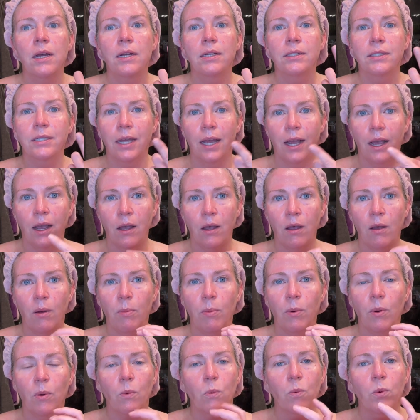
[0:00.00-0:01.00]
to
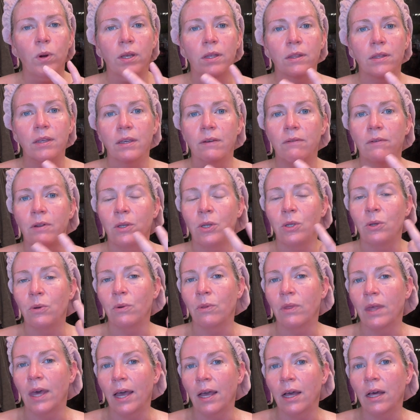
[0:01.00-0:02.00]
help with giving you
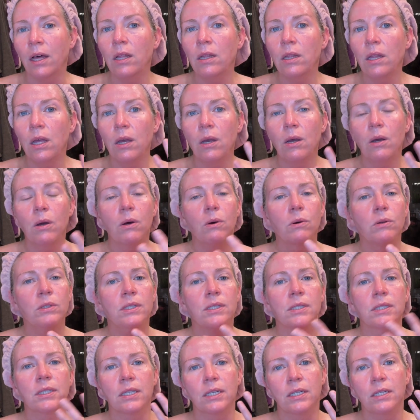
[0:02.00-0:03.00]
that glow,
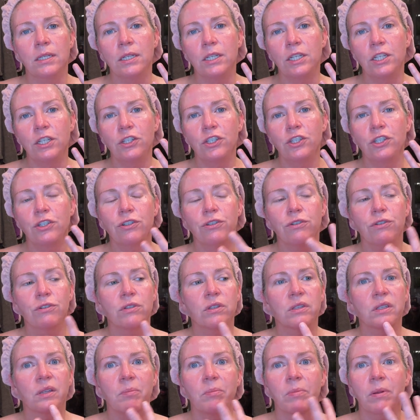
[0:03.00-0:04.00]
skin
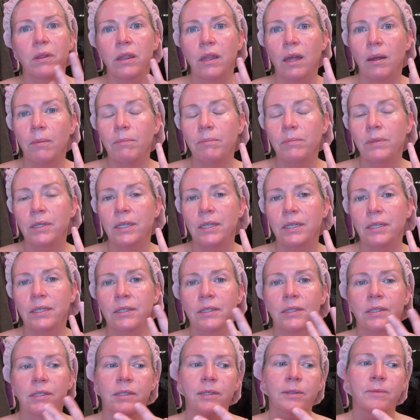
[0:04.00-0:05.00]
issues, the
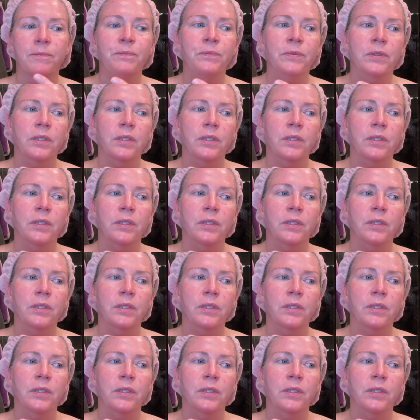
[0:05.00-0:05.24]
plumpness.